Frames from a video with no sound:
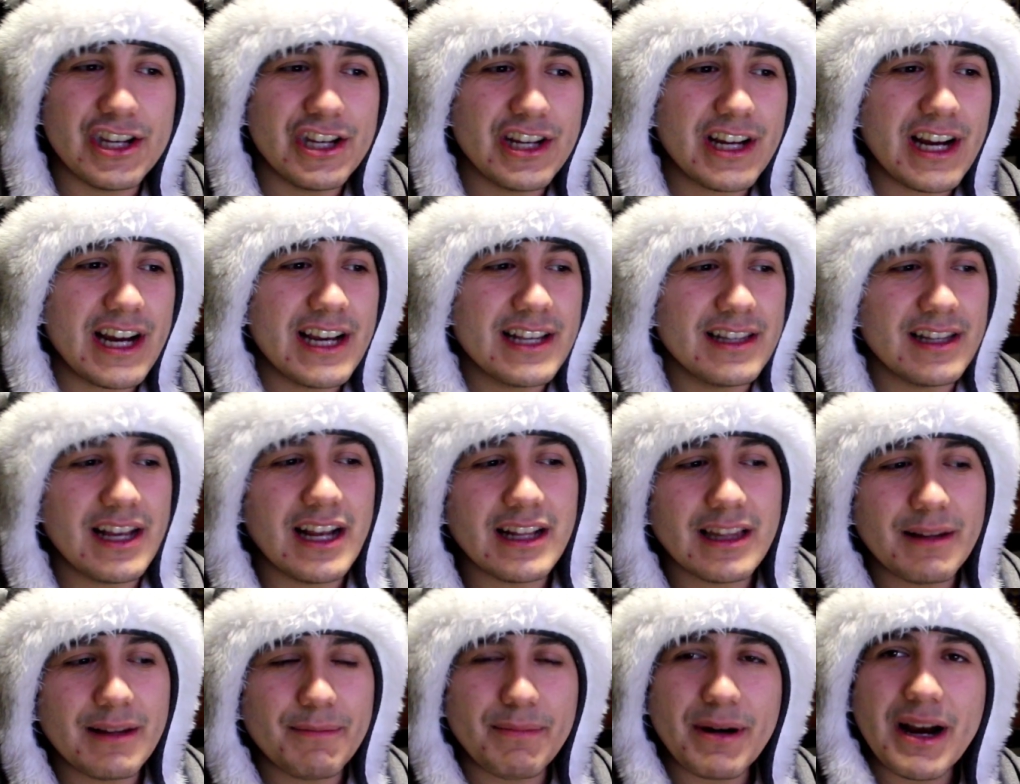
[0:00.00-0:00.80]
Do you guys
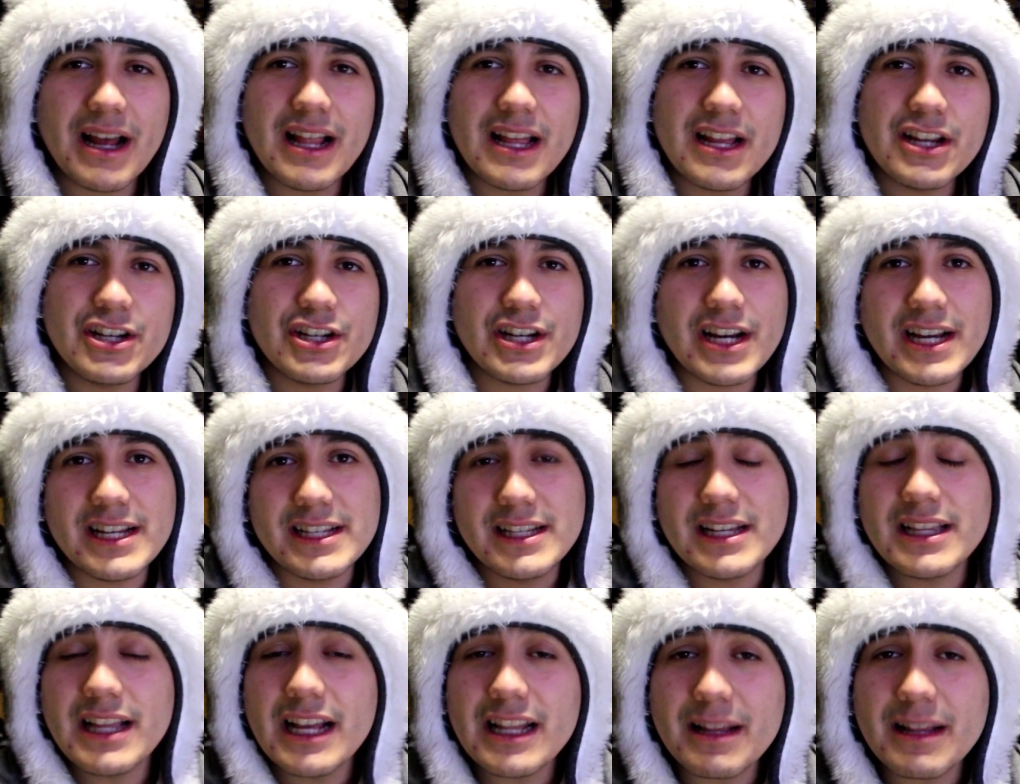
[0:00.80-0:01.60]
like the pilot? Do you guys
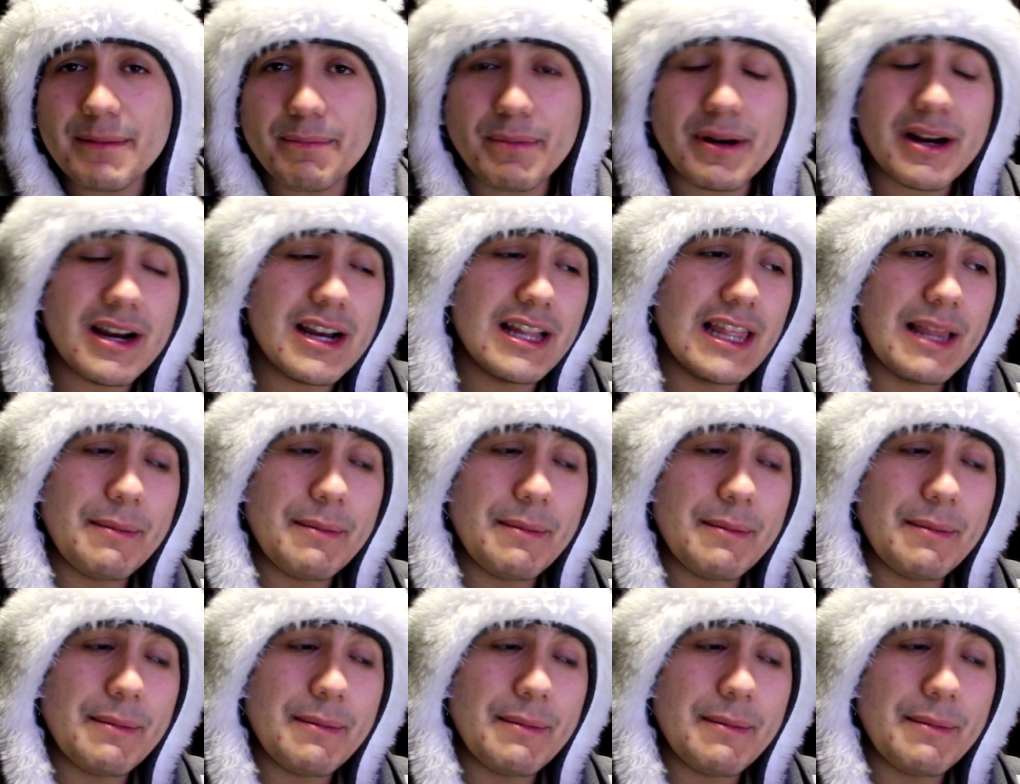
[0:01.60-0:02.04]
didn't like the pilot?